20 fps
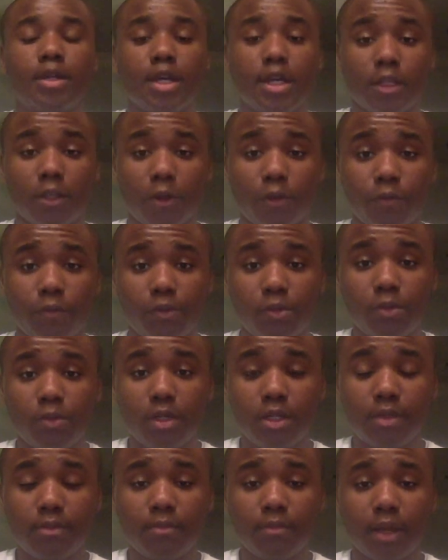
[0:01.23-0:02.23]
Hello
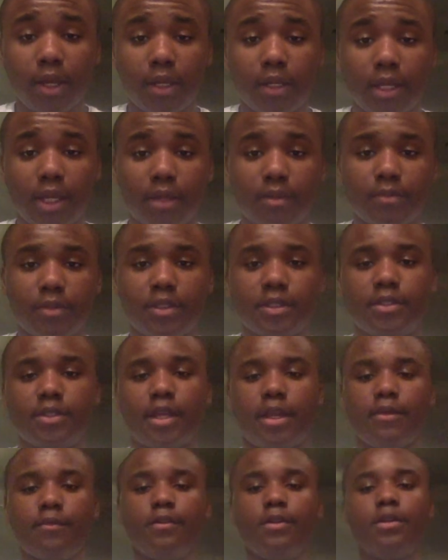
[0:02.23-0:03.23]
everyone, my name is
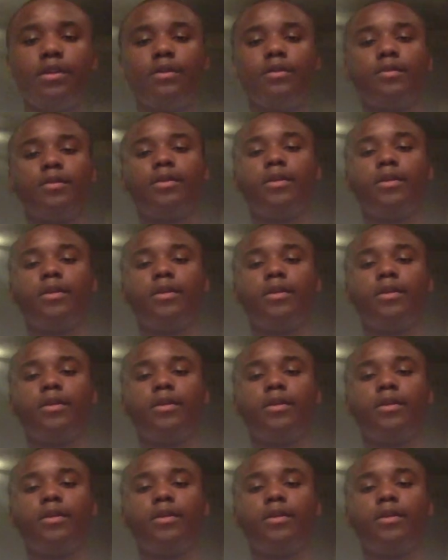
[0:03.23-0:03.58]
David,